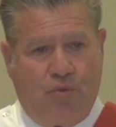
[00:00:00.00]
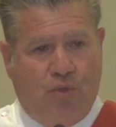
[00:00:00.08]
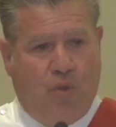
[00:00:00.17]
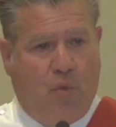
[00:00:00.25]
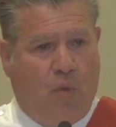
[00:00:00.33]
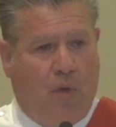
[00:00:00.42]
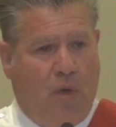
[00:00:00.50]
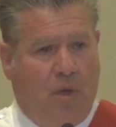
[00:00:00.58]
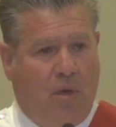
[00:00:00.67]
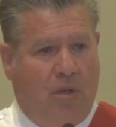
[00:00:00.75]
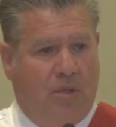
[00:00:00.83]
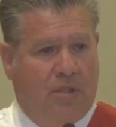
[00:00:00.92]
the
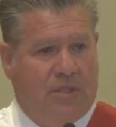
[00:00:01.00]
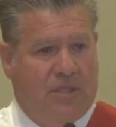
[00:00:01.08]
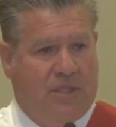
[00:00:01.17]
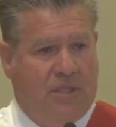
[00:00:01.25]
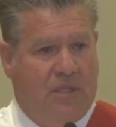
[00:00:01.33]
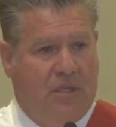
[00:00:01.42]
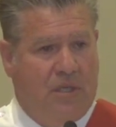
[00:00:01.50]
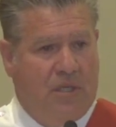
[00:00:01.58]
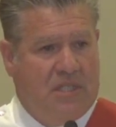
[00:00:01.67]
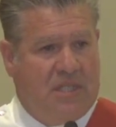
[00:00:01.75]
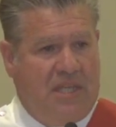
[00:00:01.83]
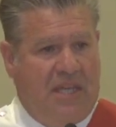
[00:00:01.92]
walls
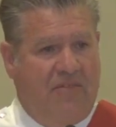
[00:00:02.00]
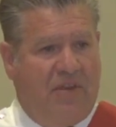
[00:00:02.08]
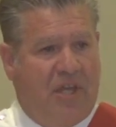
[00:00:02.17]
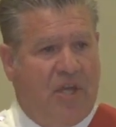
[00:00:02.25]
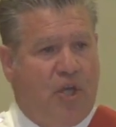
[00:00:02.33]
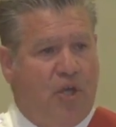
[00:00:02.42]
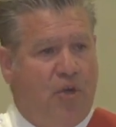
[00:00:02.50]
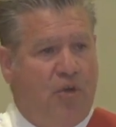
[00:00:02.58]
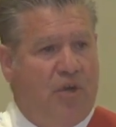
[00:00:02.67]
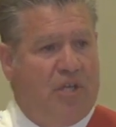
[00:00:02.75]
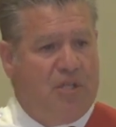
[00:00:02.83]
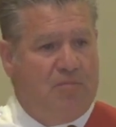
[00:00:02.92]
to even
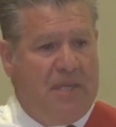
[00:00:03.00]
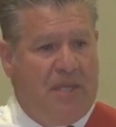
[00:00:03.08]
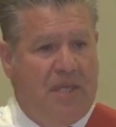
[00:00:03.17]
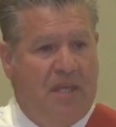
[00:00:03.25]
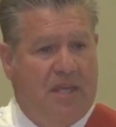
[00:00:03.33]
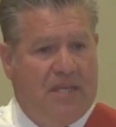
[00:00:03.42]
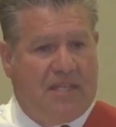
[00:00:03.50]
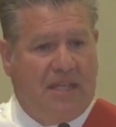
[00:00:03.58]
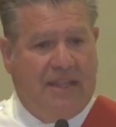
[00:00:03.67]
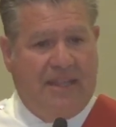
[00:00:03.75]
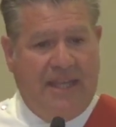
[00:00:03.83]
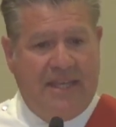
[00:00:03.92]
encourage me to
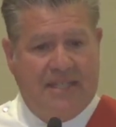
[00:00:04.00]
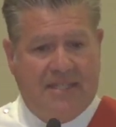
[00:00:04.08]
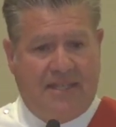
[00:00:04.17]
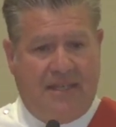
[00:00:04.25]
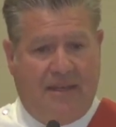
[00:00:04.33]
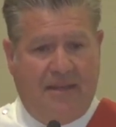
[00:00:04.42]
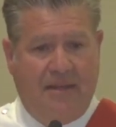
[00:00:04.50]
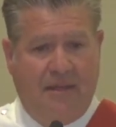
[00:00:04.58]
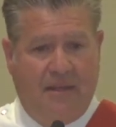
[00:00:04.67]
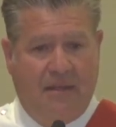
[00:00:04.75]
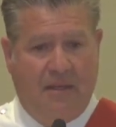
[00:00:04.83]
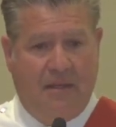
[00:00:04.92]
listen,
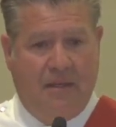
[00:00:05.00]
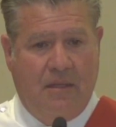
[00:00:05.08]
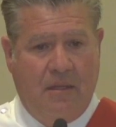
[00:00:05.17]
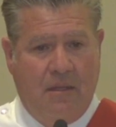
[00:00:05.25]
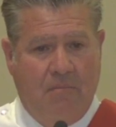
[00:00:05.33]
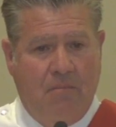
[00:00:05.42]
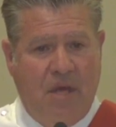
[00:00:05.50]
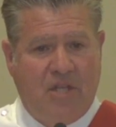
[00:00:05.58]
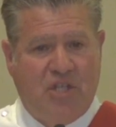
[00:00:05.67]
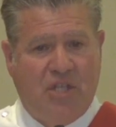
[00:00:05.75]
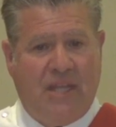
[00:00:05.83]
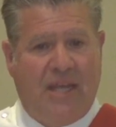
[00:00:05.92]

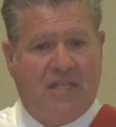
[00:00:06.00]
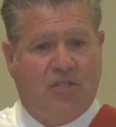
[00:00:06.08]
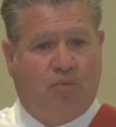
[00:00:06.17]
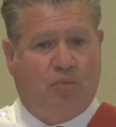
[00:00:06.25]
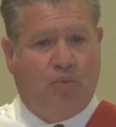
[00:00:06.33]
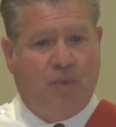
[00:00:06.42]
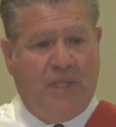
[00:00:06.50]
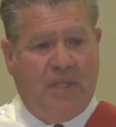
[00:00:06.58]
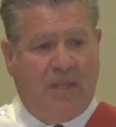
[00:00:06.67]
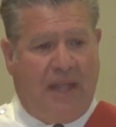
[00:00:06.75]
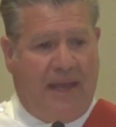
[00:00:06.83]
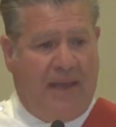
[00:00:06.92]
much less
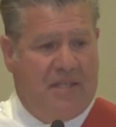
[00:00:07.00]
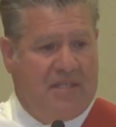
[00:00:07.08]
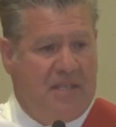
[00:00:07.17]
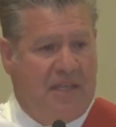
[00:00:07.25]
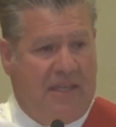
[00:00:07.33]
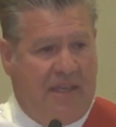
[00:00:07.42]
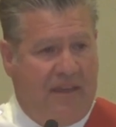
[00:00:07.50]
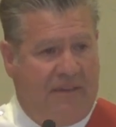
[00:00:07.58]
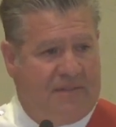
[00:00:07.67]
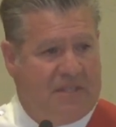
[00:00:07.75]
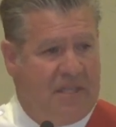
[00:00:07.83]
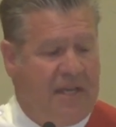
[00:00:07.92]
realize the
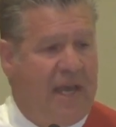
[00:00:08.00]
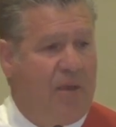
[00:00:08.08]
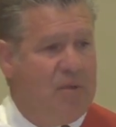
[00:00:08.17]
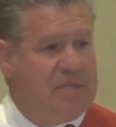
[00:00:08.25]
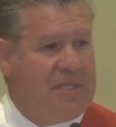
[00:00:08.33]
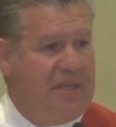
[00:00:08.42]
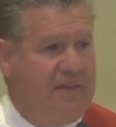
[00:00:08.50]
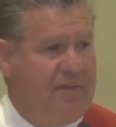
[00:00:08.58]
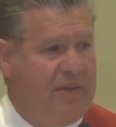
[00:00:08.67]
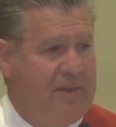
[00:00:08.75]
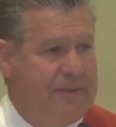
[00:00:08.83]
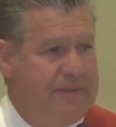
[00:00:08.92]
gifts that I was given.